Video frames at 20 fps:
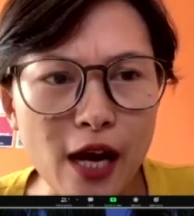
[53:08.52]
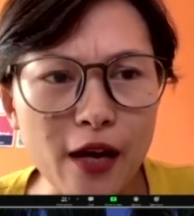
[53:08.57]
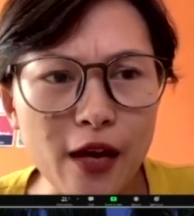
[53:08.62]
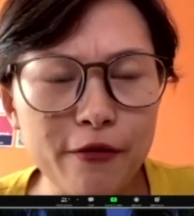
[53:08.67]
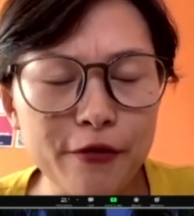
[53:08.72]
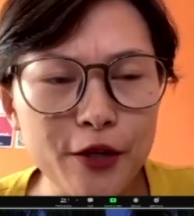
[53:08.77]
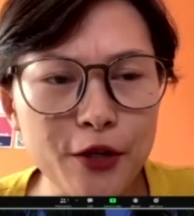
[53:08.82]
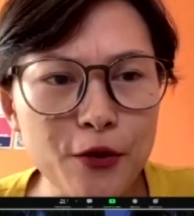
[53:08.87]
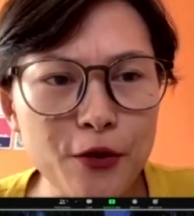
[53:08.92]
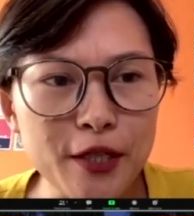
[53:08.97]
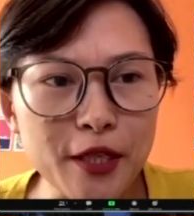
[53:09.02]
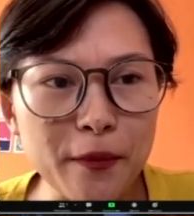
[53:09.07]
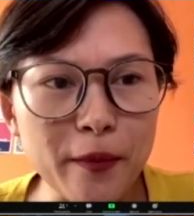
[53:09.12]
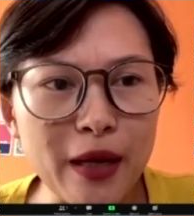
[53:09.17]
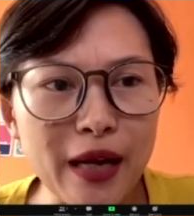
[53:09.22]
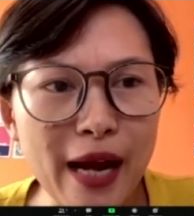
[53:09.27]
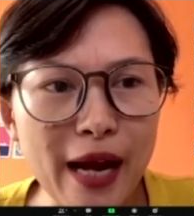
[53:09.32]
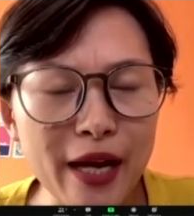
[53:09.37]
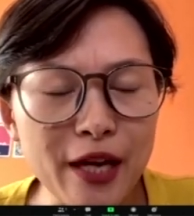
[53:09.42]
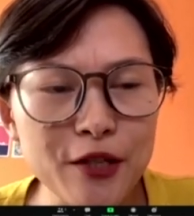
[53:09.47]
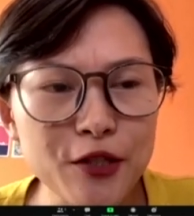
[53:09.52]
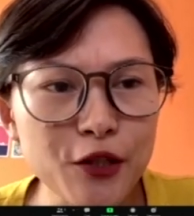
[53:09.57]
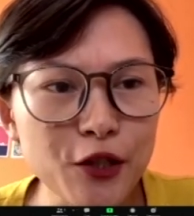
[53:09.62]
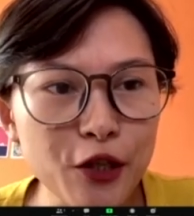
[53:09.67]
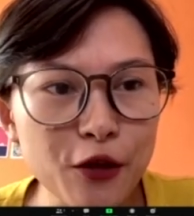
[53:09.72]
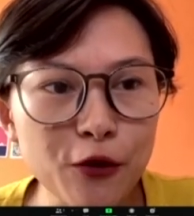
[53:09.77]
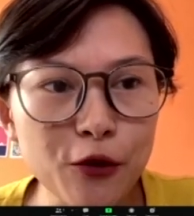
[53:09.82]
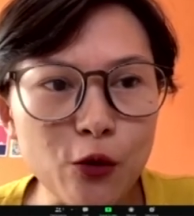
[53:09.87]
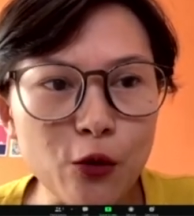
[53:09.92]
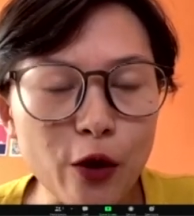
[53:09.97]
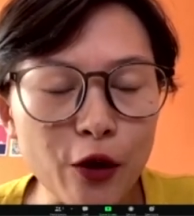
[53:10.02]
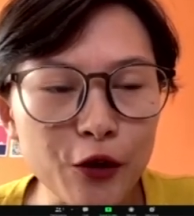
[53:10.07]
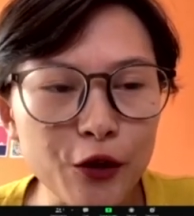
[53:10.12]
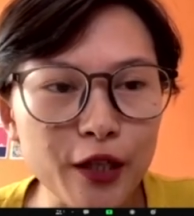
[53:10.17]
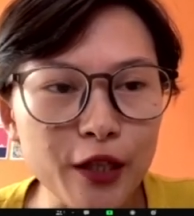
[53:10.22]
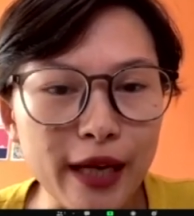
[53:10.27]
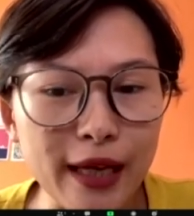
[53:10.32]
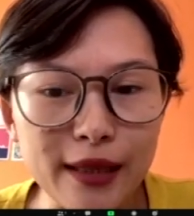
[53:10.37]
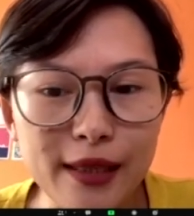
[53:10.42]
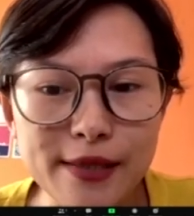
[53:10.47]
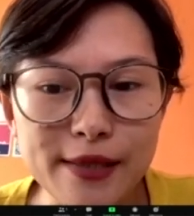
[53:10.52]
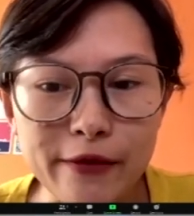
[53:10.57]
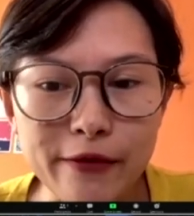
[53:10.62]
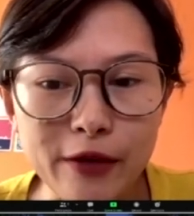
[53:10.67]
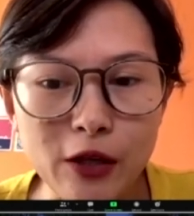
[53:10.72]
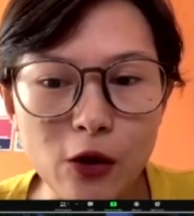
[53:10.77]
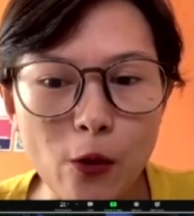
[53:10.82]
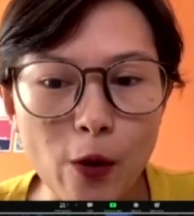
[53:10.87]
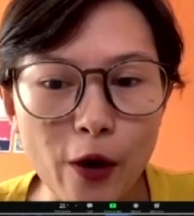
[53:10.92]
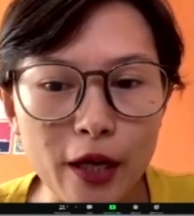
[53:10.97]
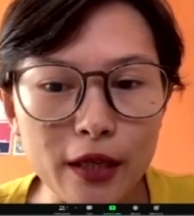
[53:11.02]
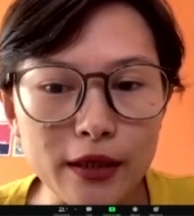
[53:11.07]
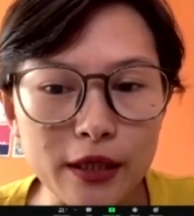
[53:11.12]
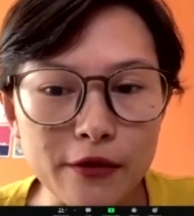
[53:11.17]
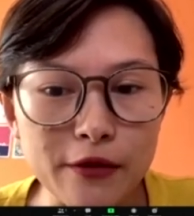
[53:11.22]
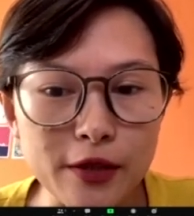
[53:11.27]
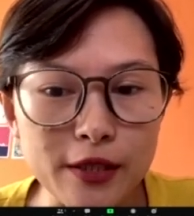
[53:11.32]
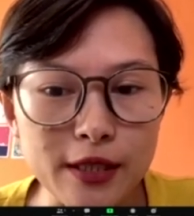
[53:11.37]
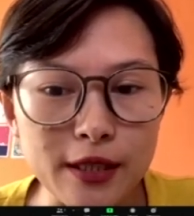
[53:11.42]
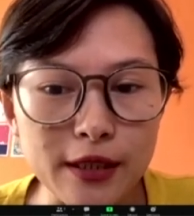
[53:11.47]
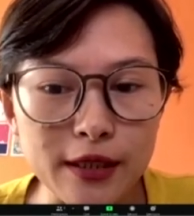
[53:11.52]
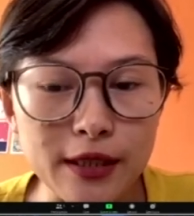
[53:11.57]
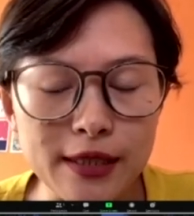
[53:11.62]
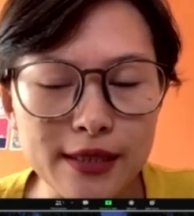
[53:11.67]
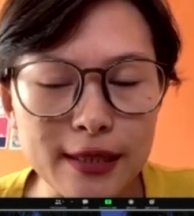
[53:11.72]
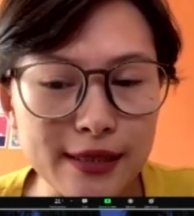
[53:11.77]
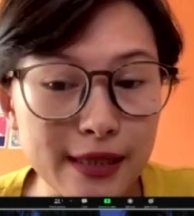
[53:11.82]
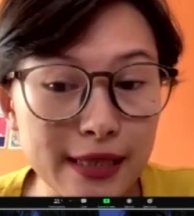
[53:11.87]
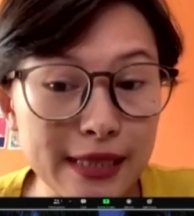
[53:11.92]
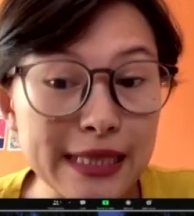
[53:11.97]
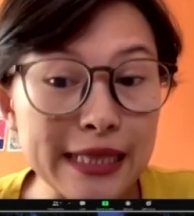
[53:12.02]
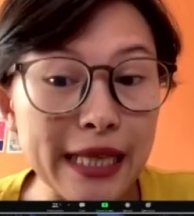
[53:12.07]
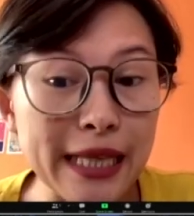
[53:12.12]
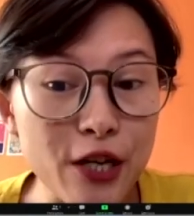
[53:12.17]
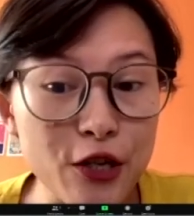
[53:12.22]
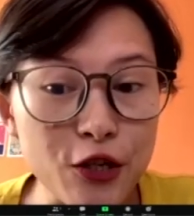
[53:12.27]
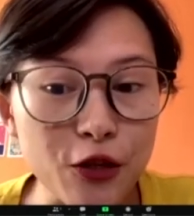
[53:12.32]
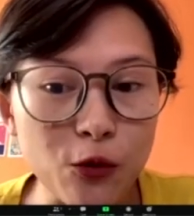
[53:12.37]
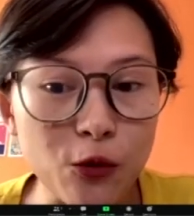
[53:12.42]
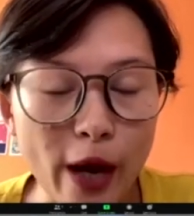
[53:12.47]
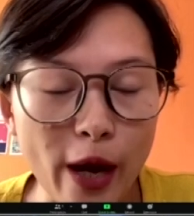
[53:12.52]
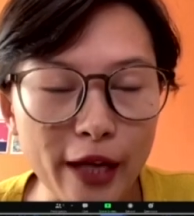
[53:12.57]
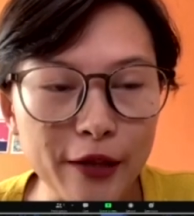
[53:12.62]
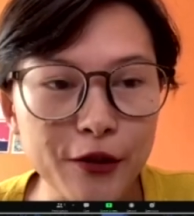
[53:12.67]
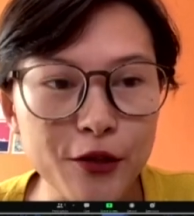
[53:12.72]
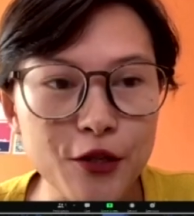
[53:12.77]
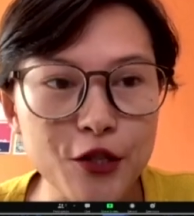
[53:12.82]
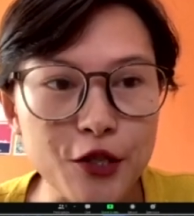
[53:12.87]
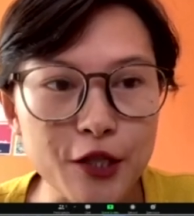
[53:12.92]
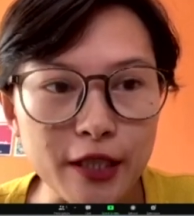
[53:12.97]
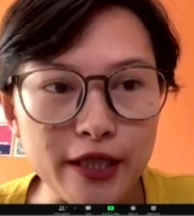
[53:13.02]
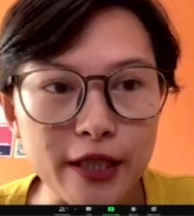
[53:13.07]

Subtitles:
For Yusek Malaya, sir, yung 297 quarantine facilities, is this nationwide or just in